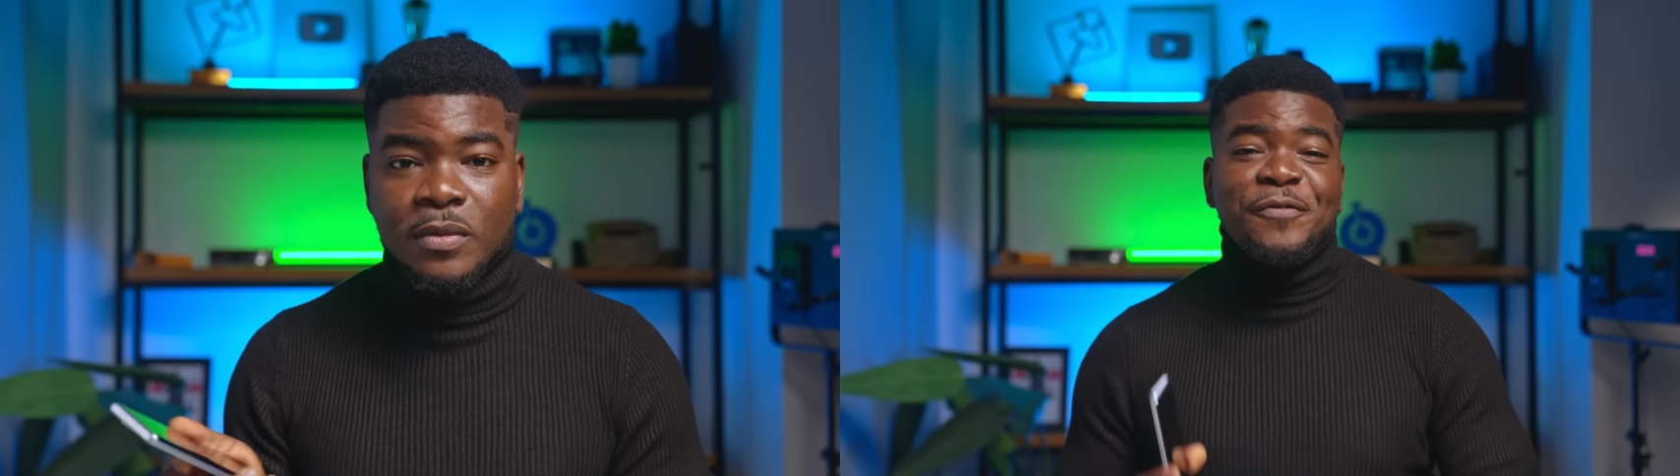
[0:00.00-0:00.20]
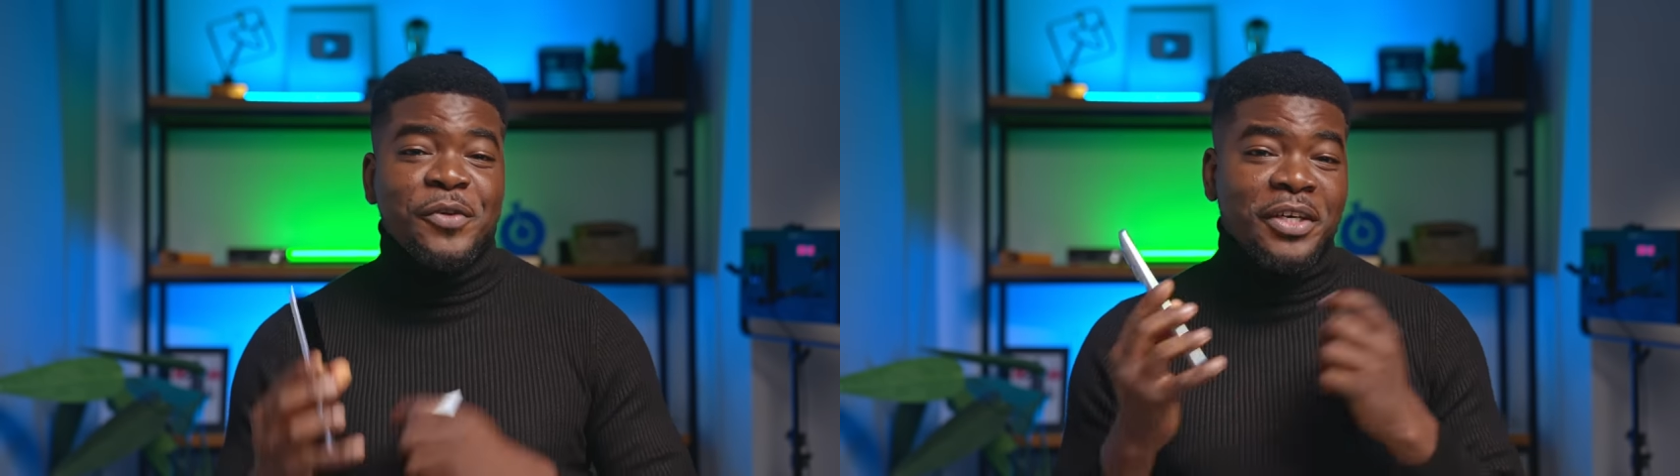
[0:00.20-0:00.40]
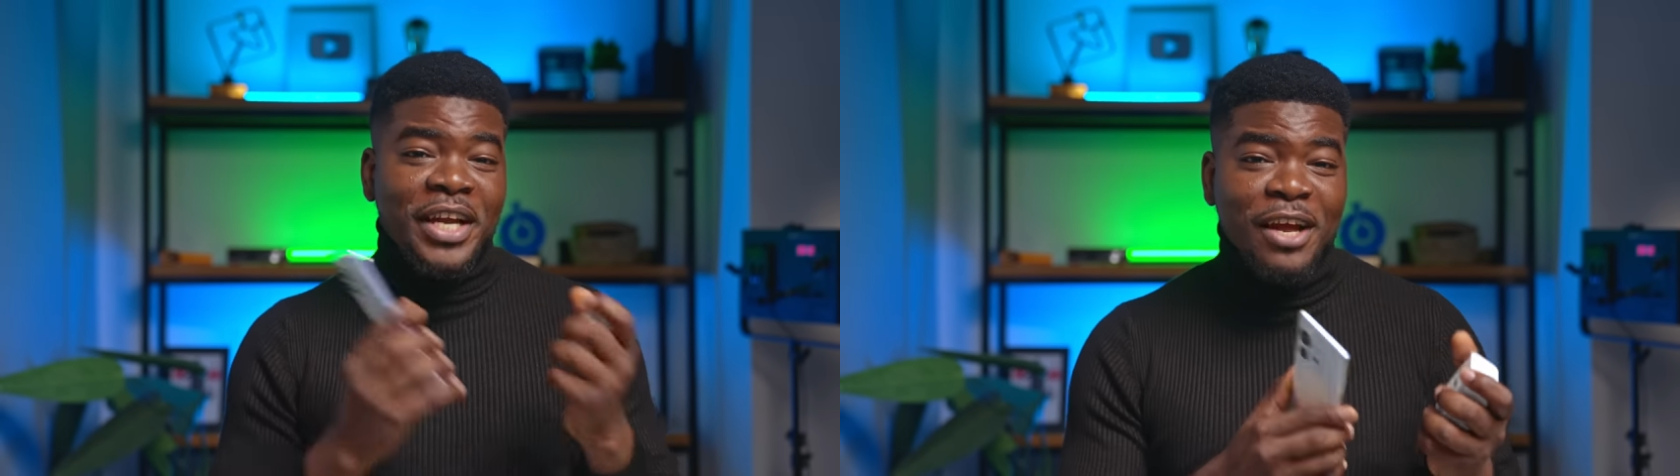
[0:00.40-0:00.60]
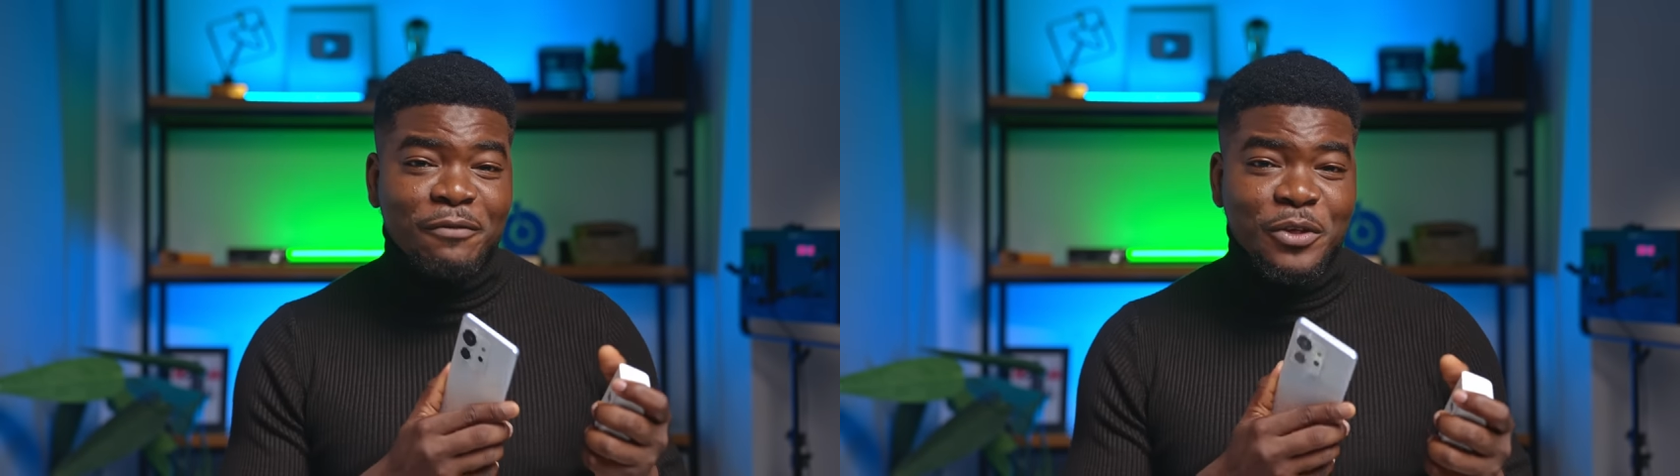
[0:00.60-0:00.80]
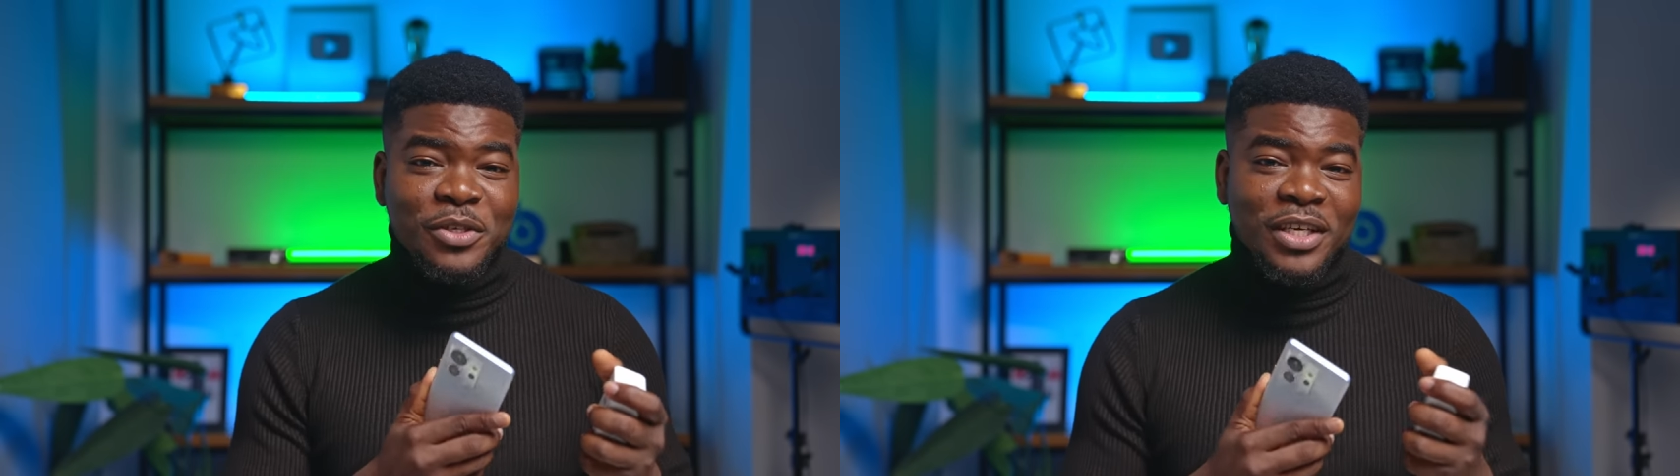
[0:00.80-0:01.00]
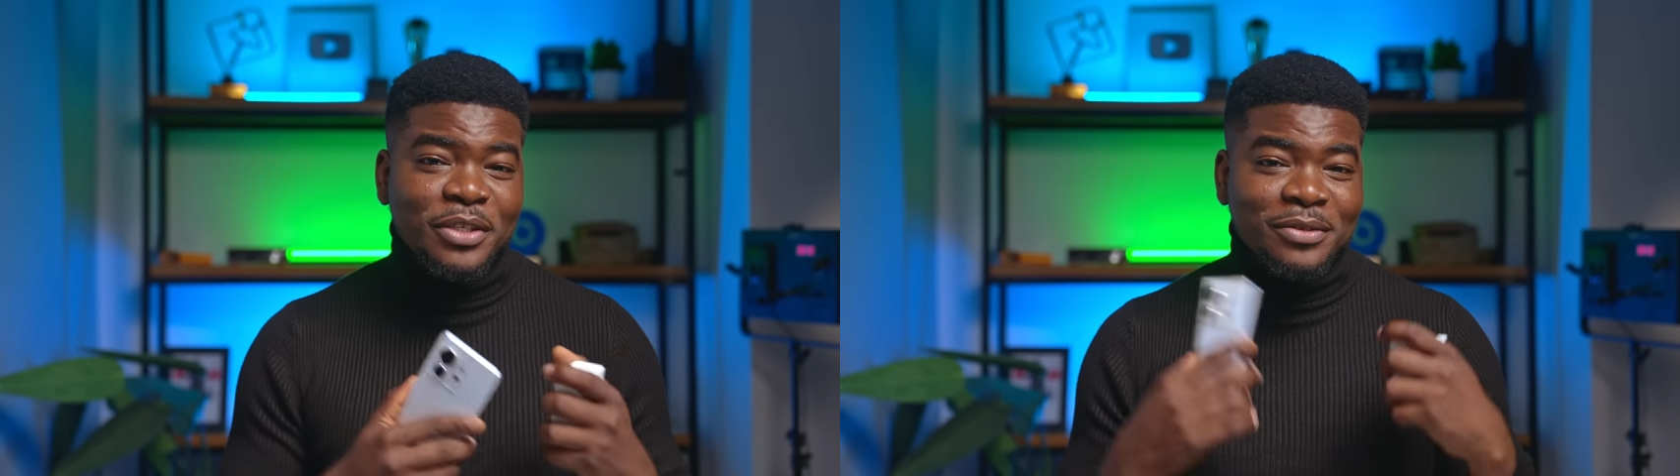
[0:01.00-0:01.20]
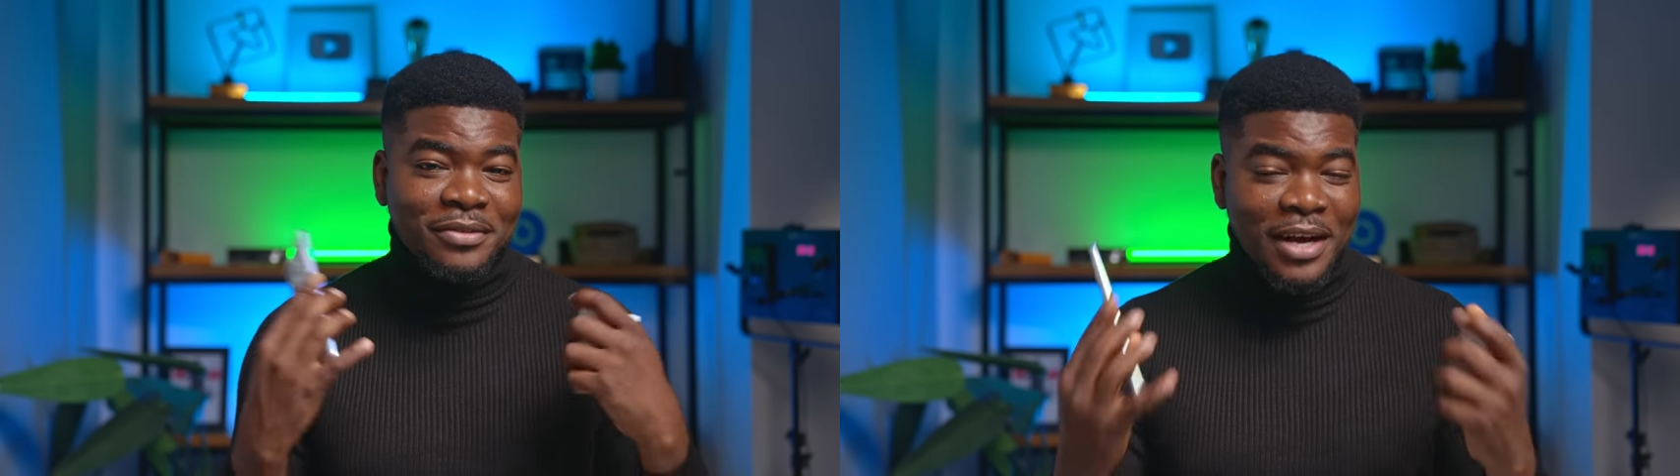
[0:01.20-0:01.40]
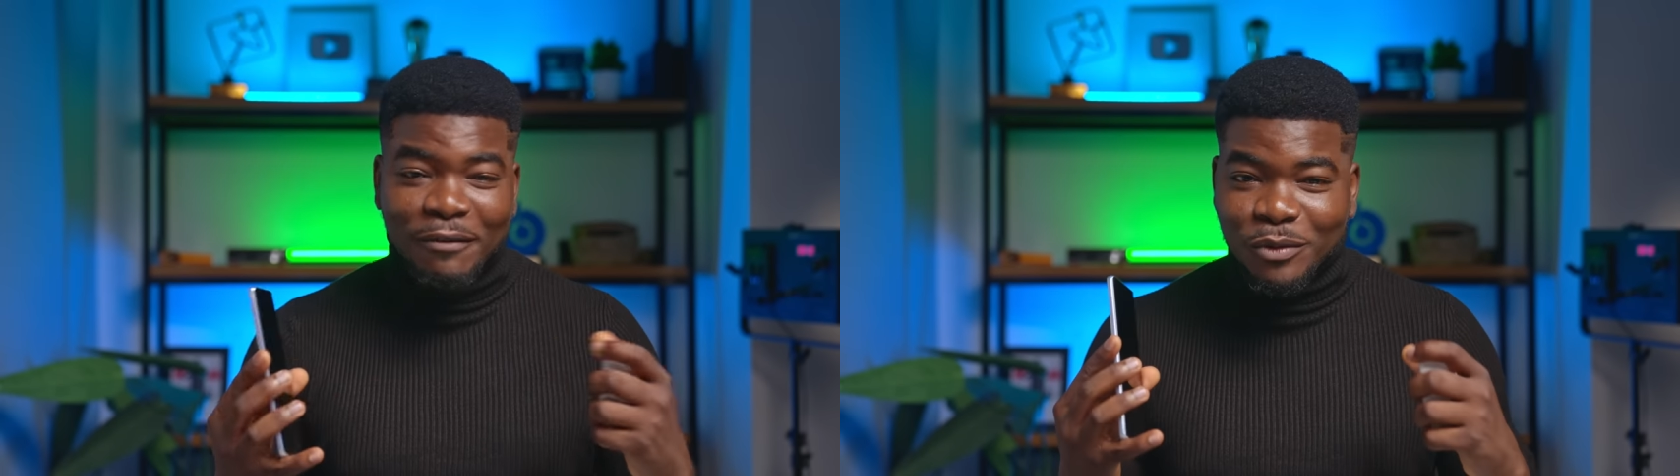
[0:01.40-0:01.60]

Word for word: If you're a heavy user, you don't have